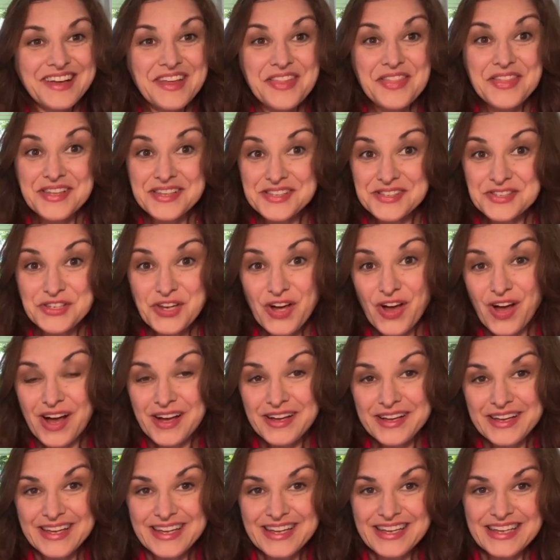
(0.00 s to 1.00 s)
This
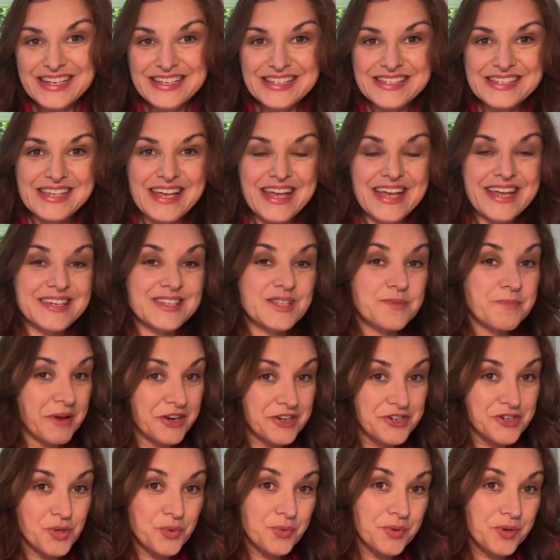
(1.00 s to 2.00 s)
talk is a
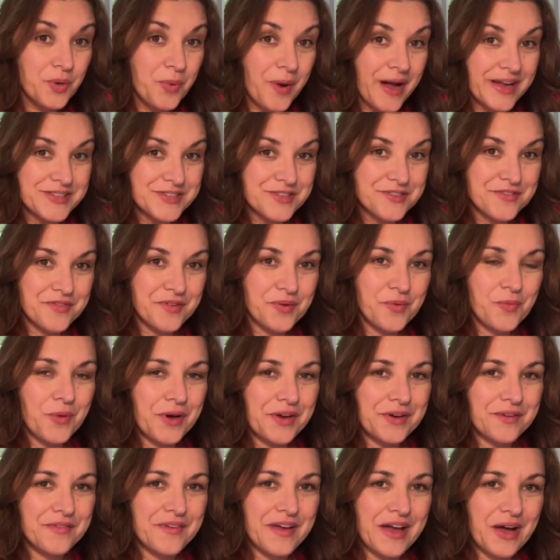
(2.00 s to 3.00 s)
special request from one
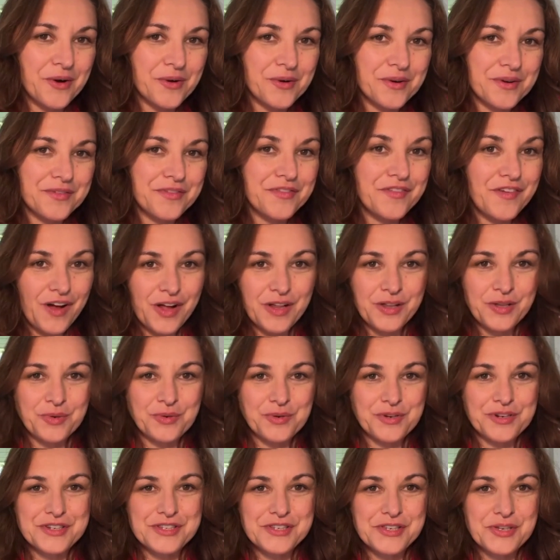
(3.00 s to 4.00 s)
of our
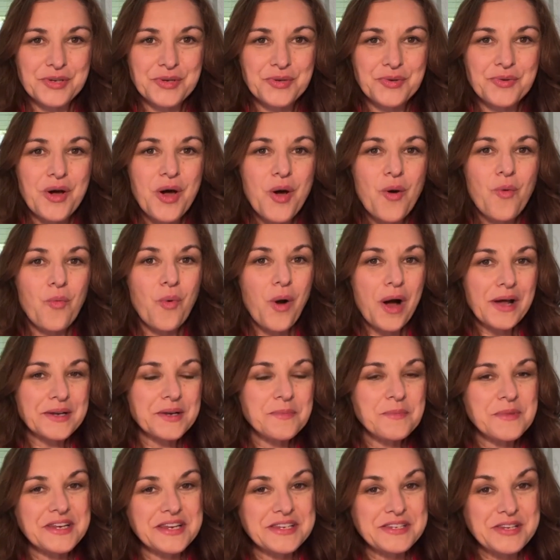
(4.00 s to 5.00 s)
followers who wanted
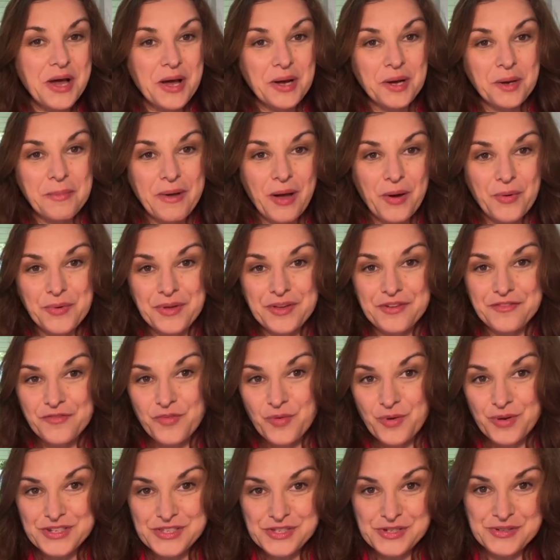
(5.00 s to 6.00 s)
me to talk about
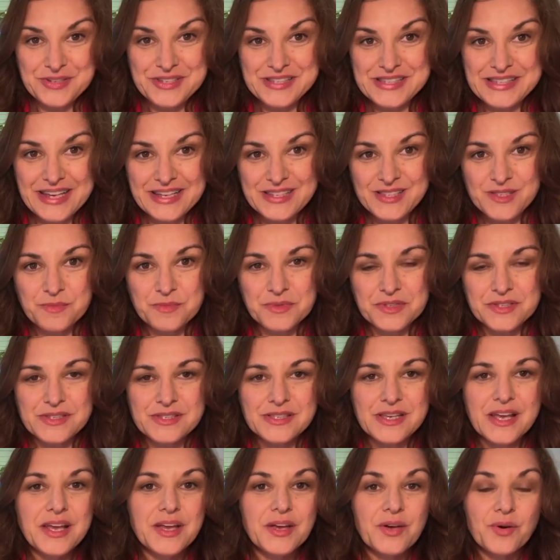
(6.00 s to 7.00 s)
reinforcer assessments,
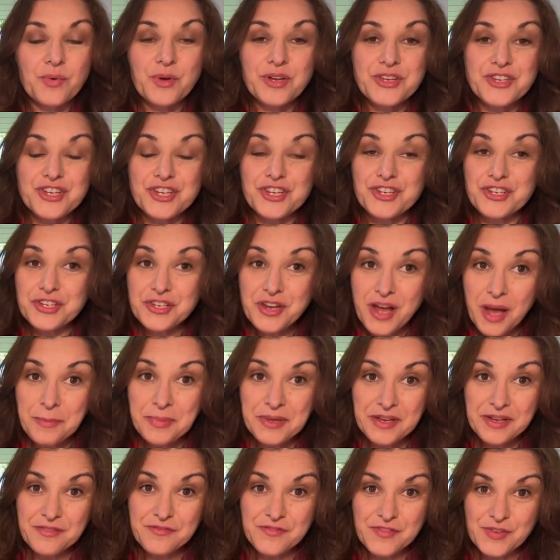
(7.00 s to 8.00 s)
which should not be
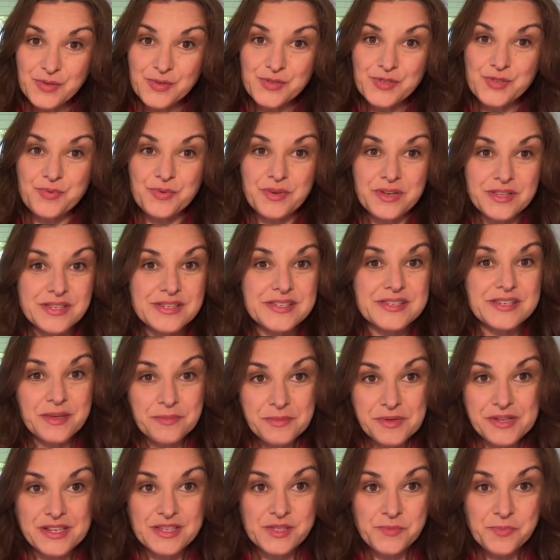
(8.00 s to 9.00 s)
confused with
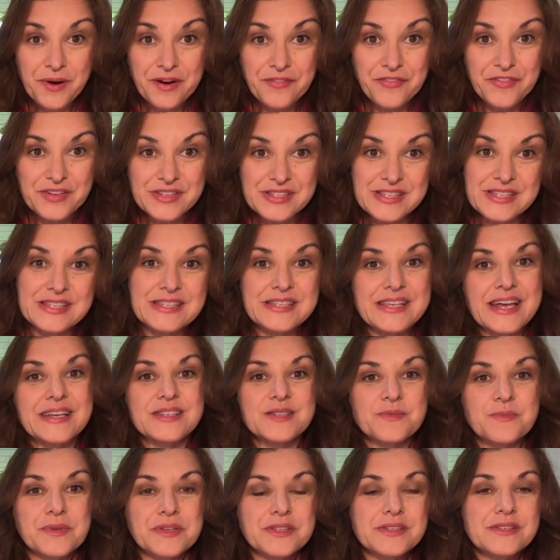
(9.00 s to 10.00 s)
stimulus preference
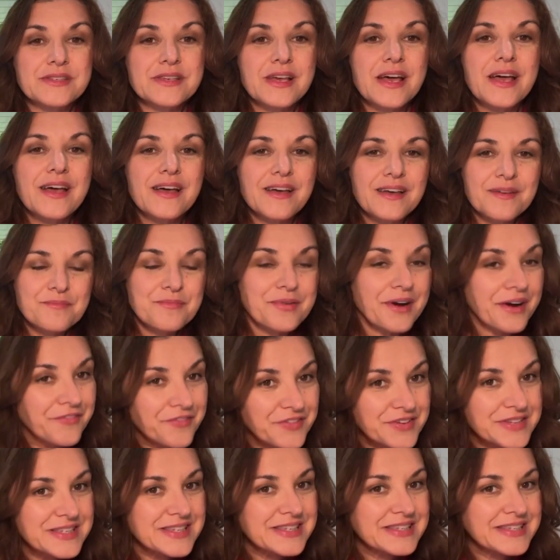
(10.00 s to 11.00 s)
assessments.
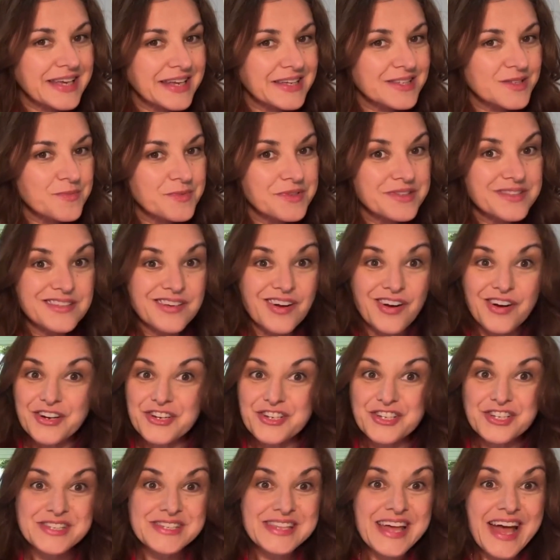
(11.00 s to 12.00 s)
Preference assessments are
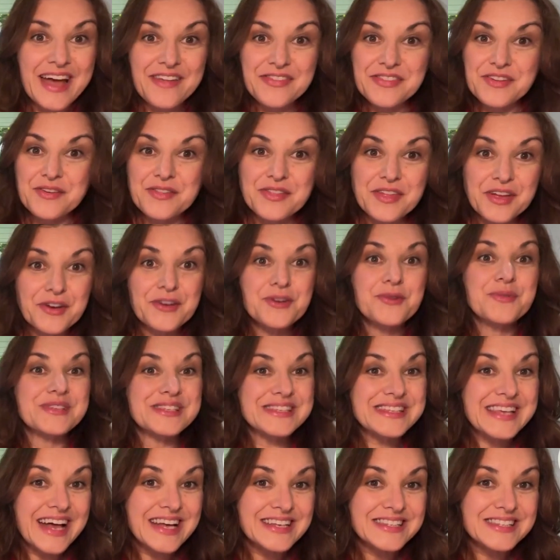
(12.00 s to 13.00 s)
just that they're there to
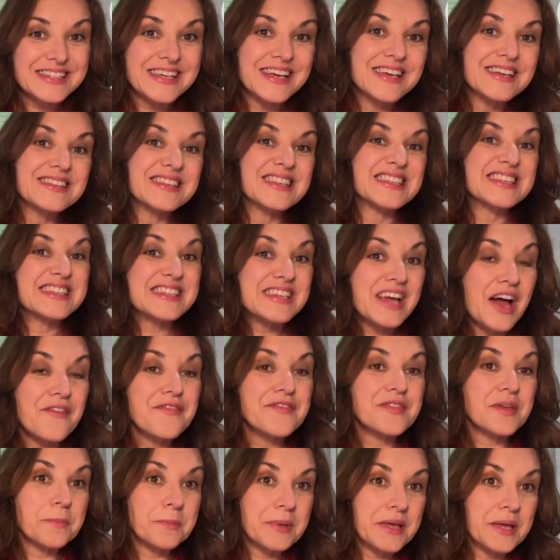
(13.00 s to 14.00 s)
assess the stuff
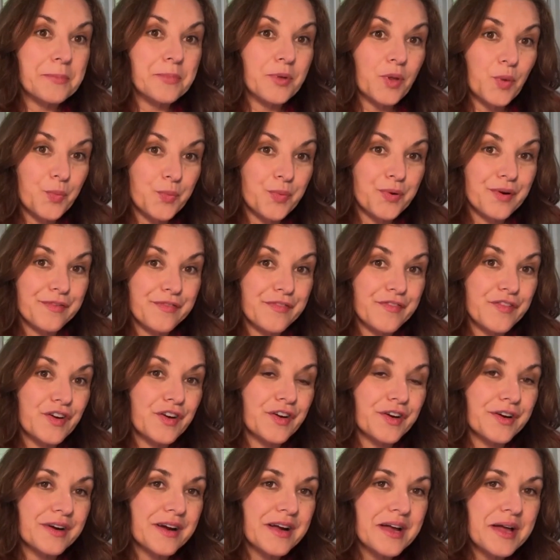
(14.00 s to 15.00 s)
that people
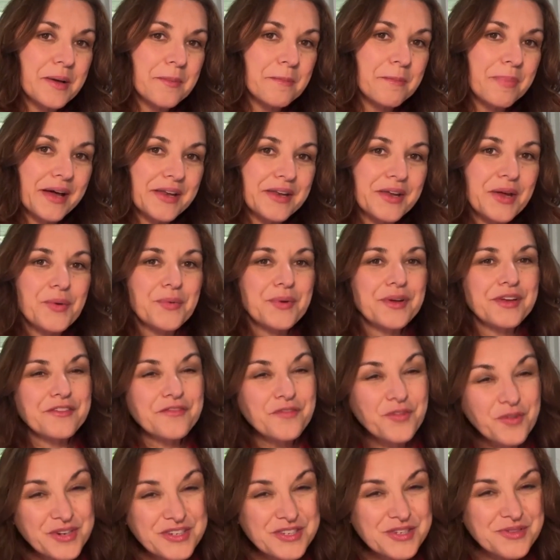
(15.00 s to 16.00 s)
prefer. But
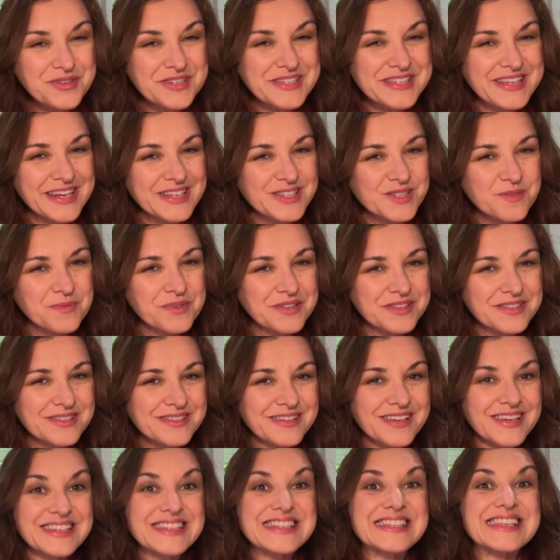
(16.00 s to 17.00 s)
reinforcer assessments
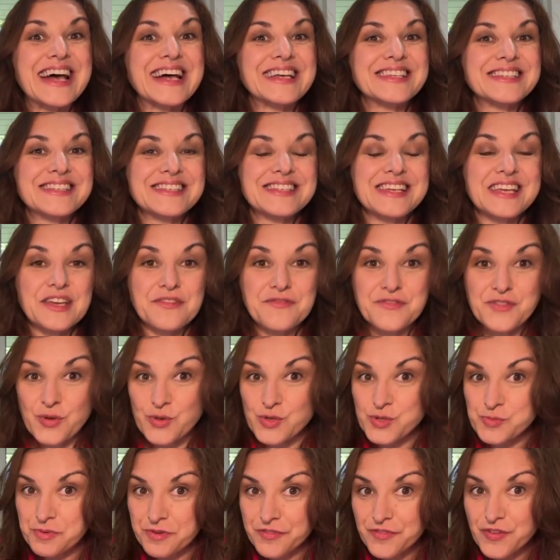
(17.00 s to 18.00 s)
assess if those
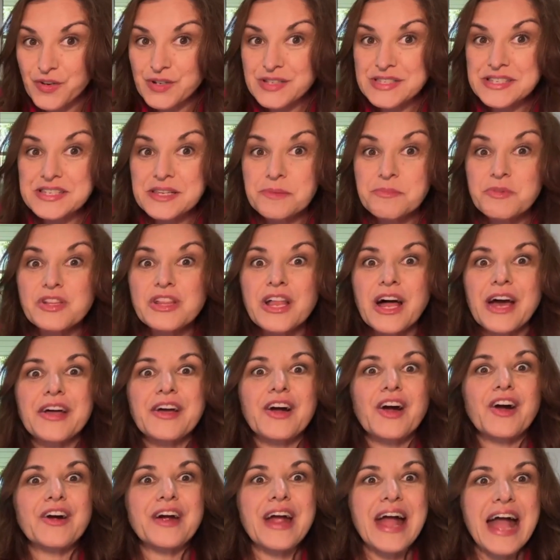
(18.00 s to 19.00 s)
preferred stimuli
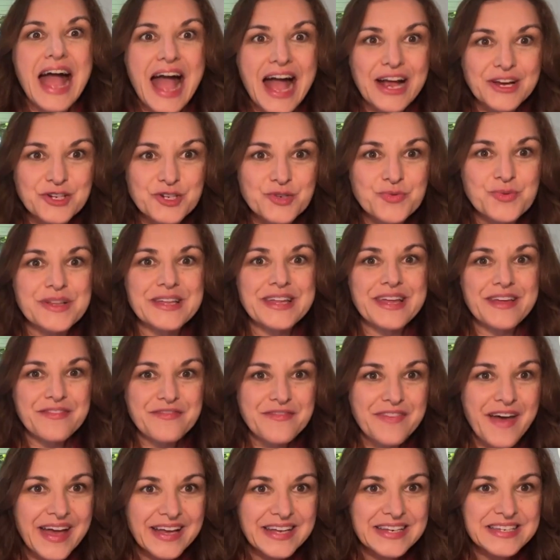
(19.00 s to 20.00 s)
are actually
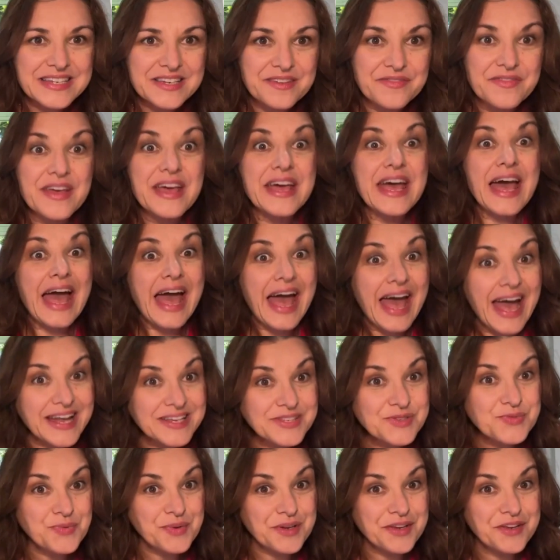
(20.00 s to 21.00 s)
effective
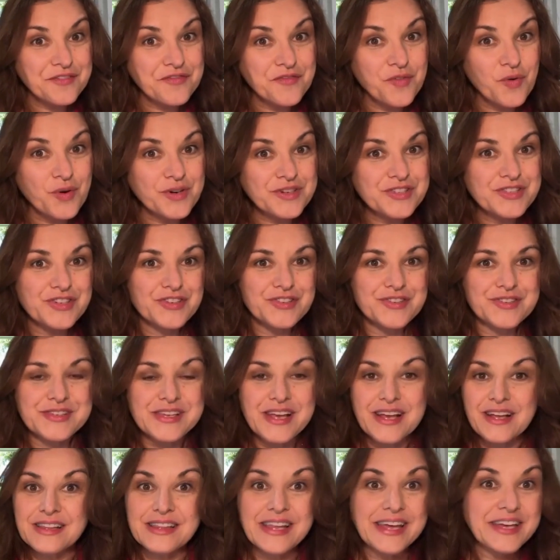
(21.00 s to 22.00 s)
as reinforcers.
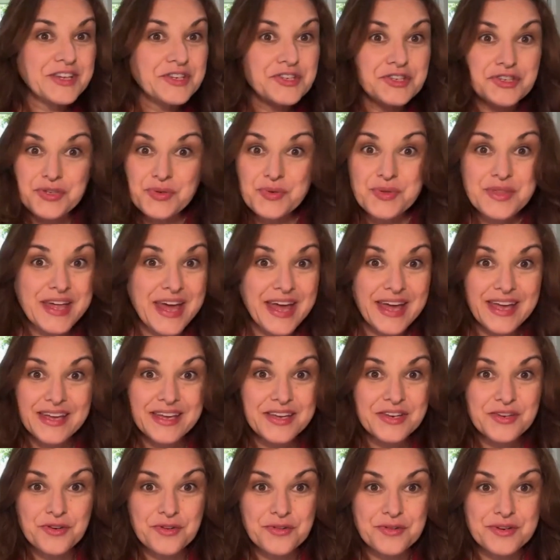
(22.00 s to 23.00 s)
Like, do they
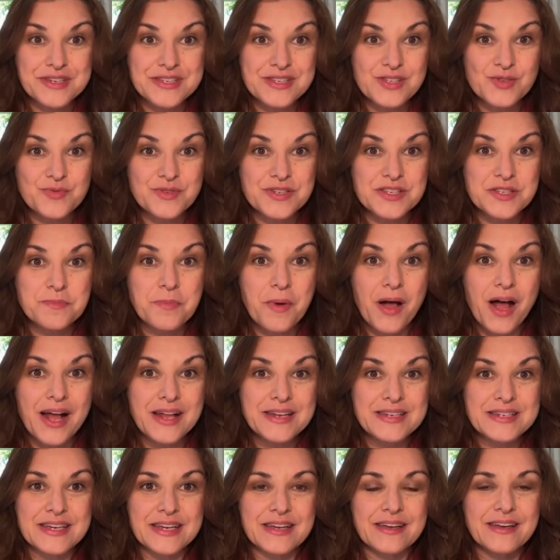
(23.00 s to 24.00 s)
increase
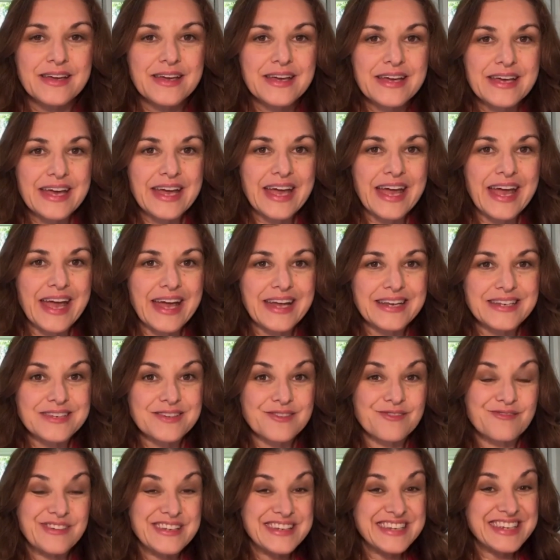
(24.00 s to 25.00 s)
responding? And
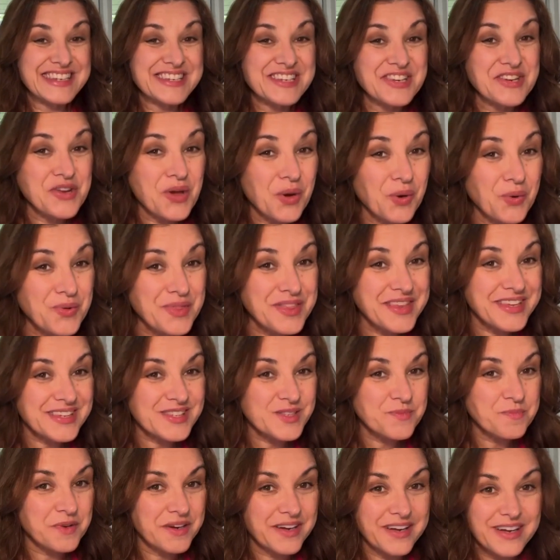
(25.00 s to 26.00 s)
we need to know this
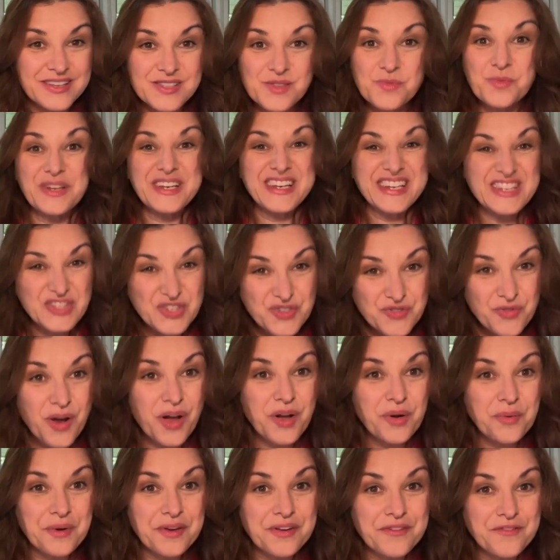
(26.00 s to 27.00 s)
because we need
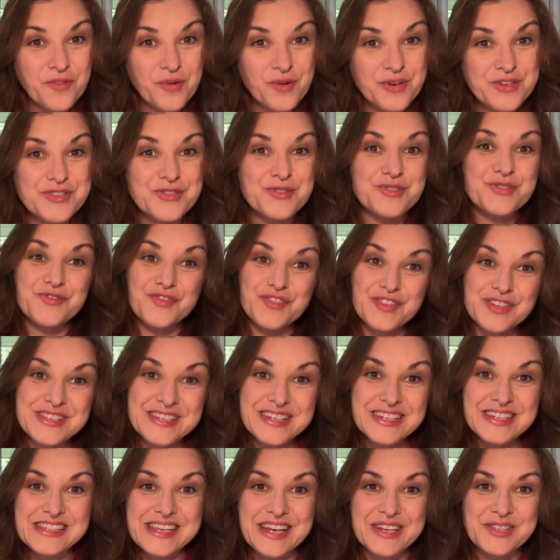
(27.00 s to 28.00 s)
strong reinforcers for
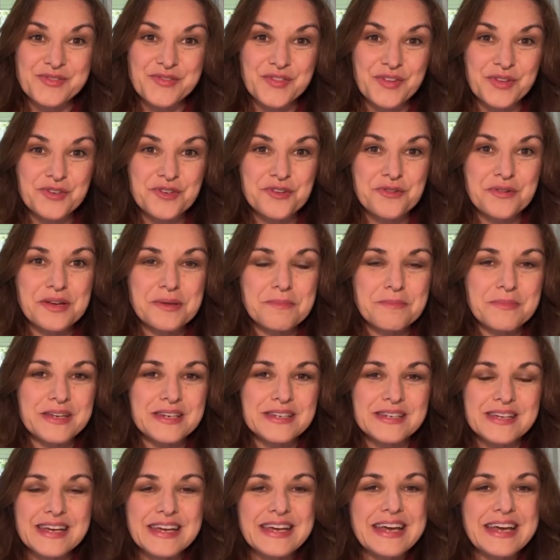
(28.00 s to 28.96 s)
successful treatment.